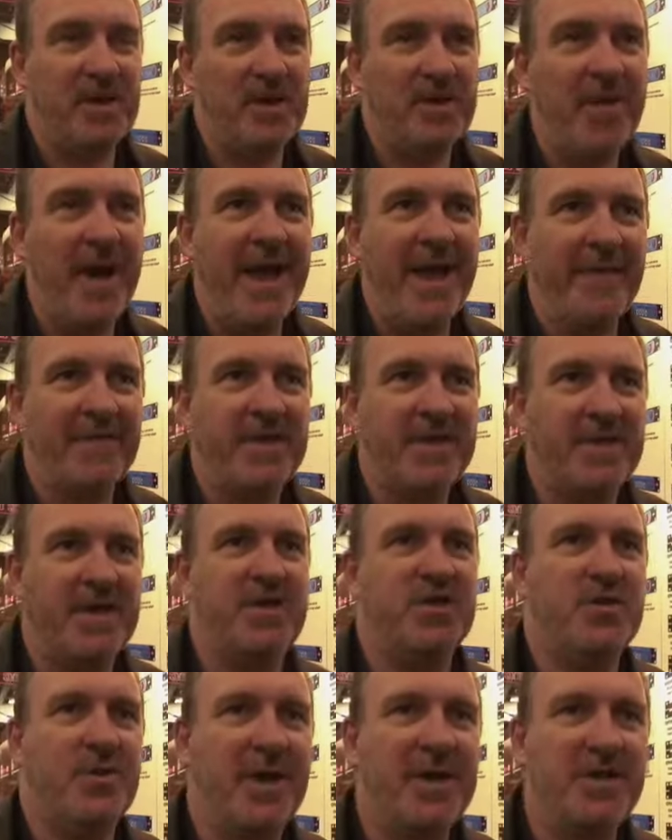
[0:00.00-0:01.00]
you may have the
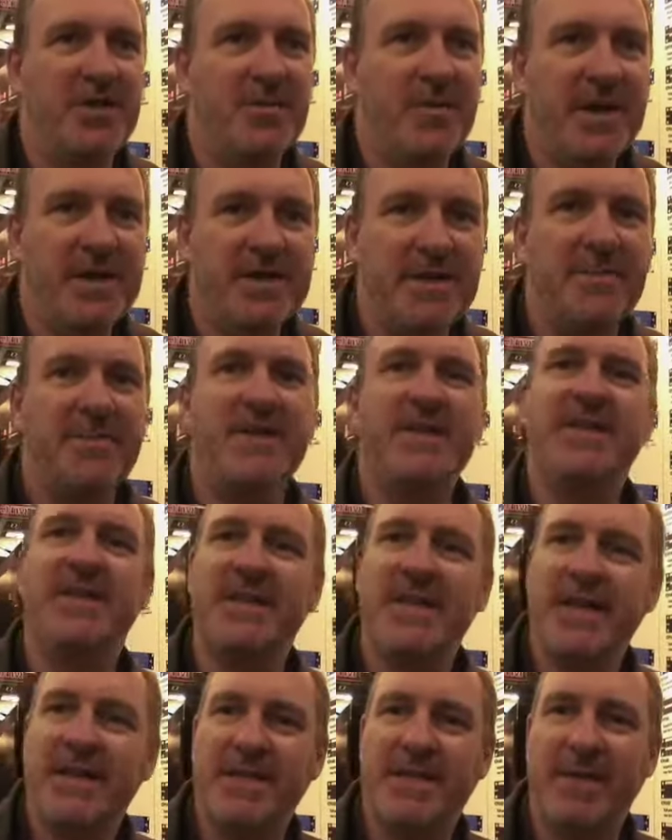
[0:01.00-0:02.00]
situation where somebody
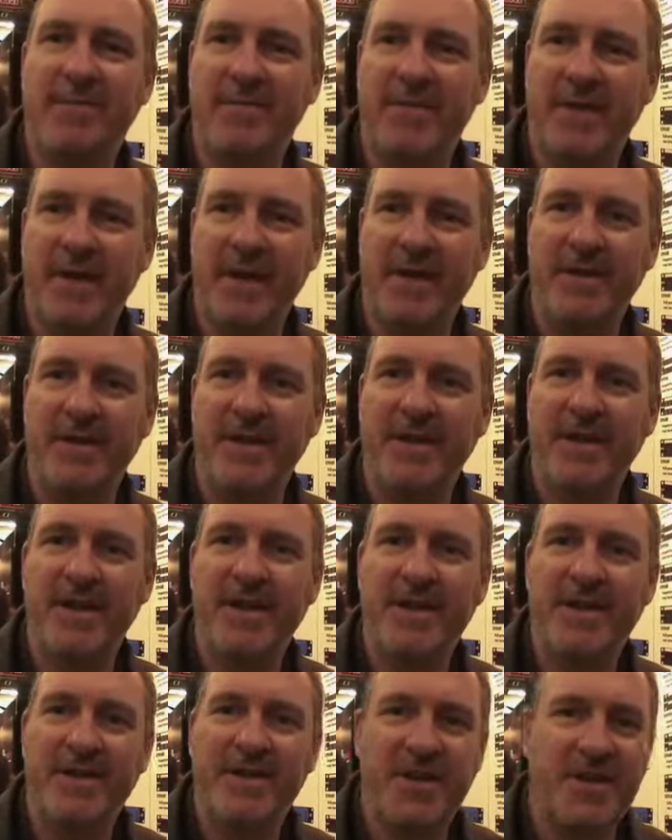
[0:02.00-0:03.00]
says something
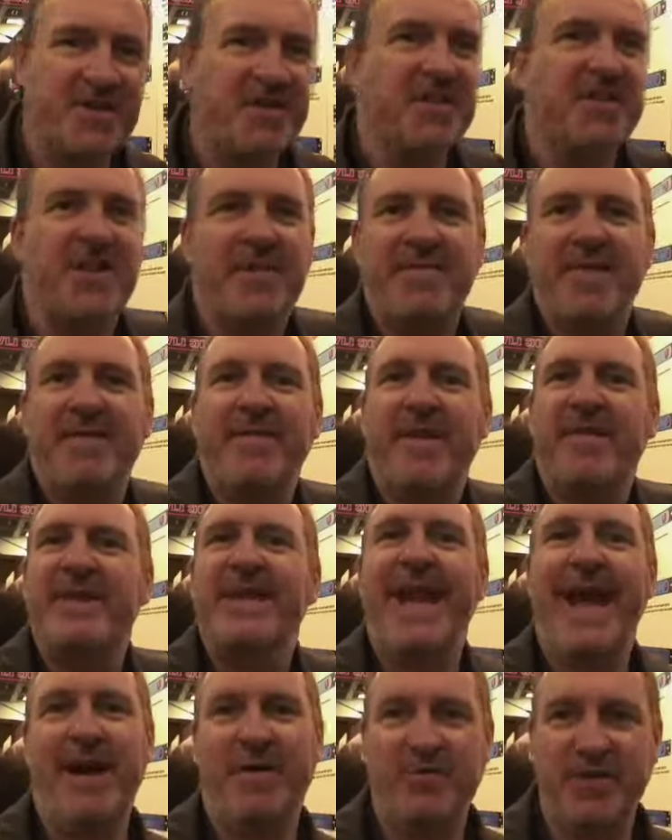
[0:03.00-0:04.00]
just as something
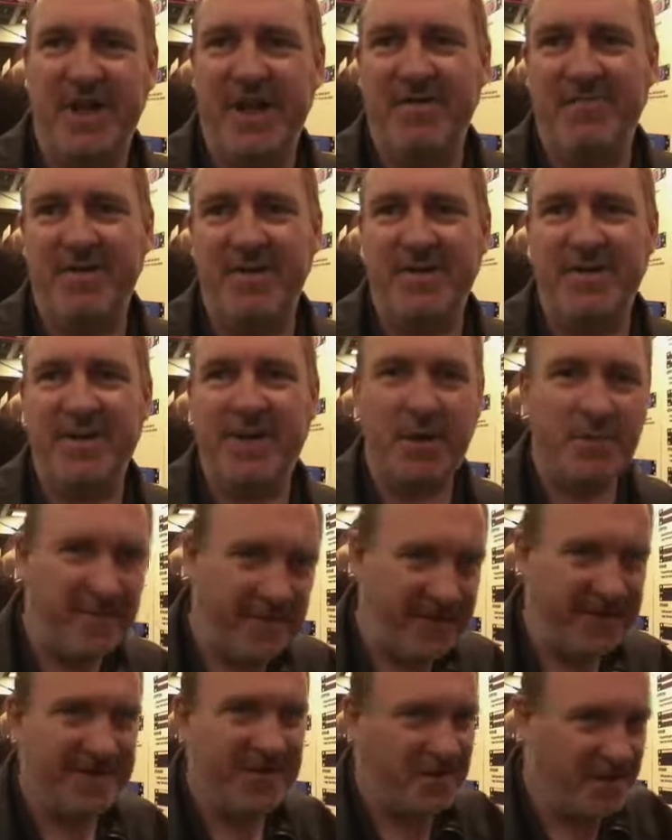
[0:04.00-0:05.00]
very loud happens.
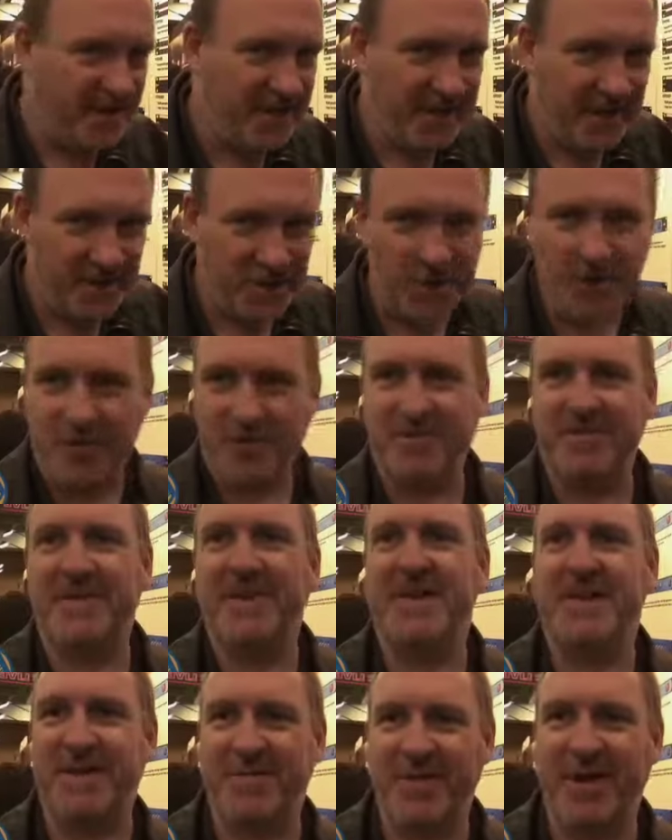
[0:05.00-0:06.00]
Hopefully not a gunshot or
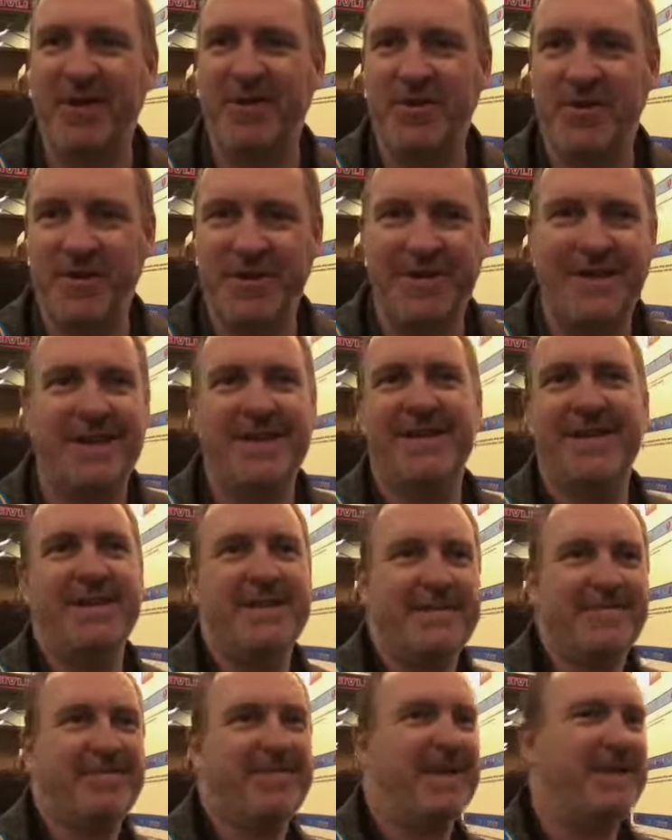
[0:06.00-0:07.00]
an explosion. Let,
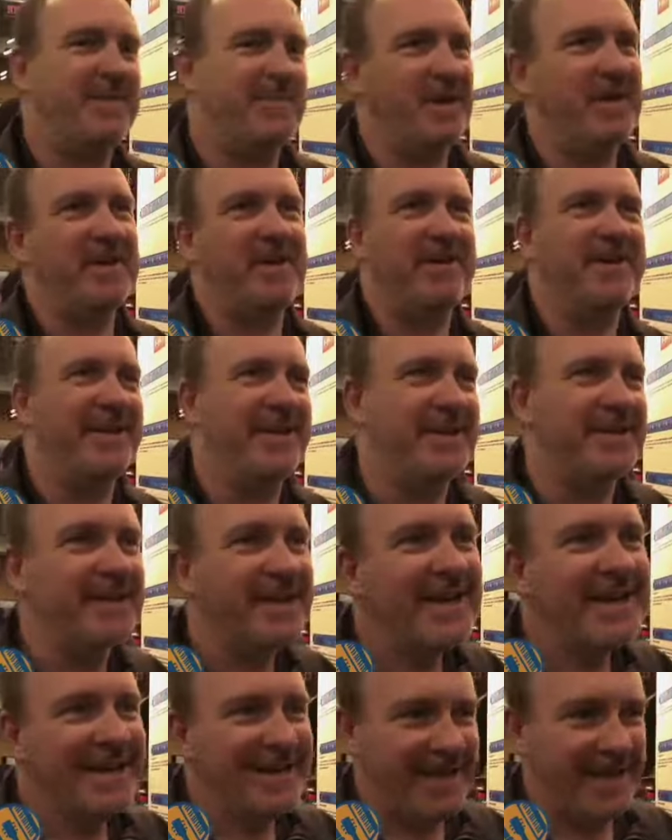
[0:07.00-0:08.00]
let's, let's be
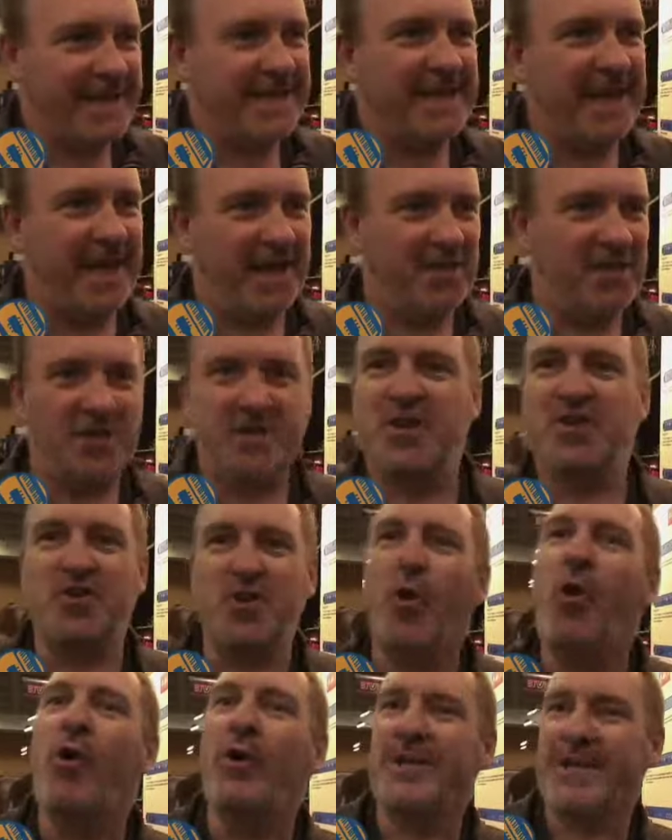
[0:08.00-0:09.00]
kind and say just a
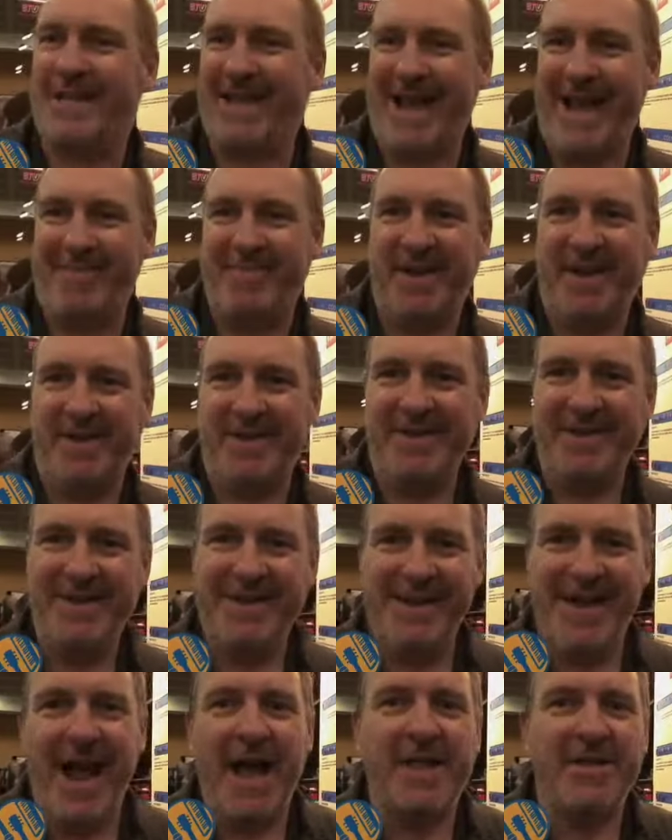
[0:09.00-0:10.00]
door slamming.
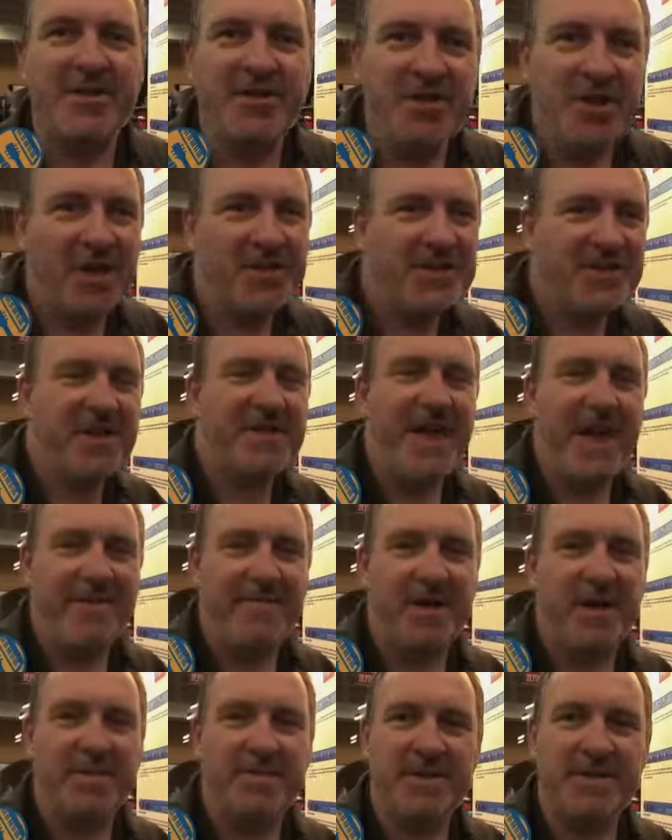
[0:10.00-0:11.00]
And just at
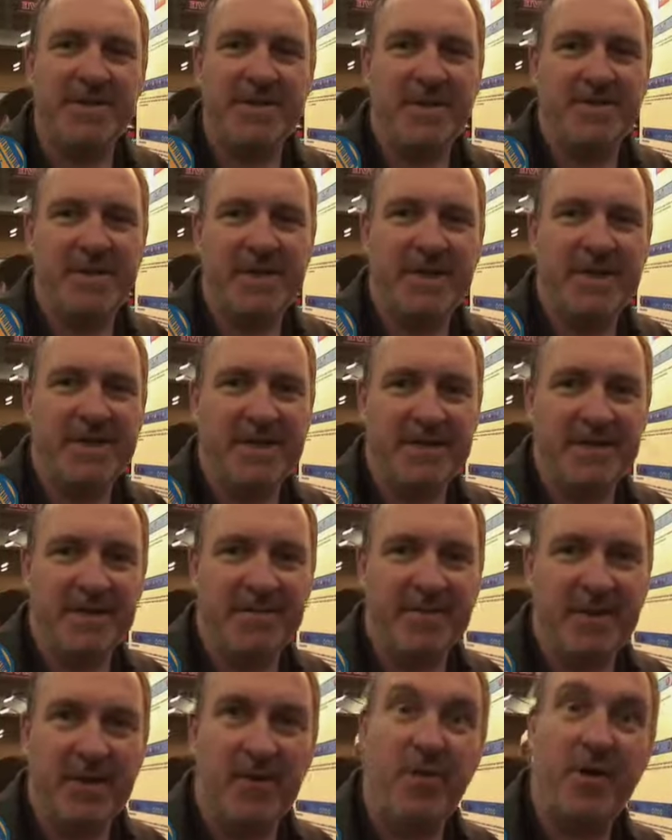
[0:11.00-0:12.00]
that moment, somebody said
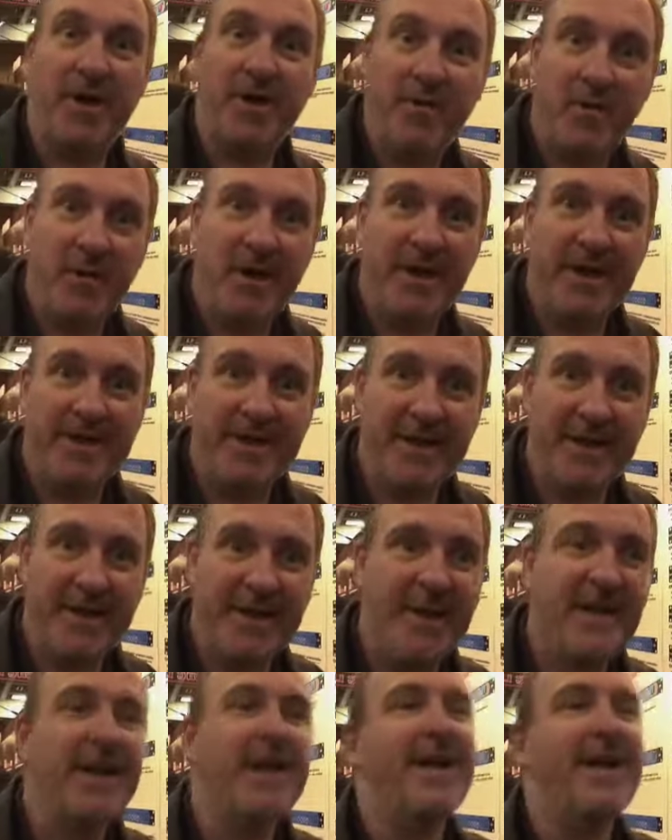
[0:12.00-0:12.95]
something quite quietly,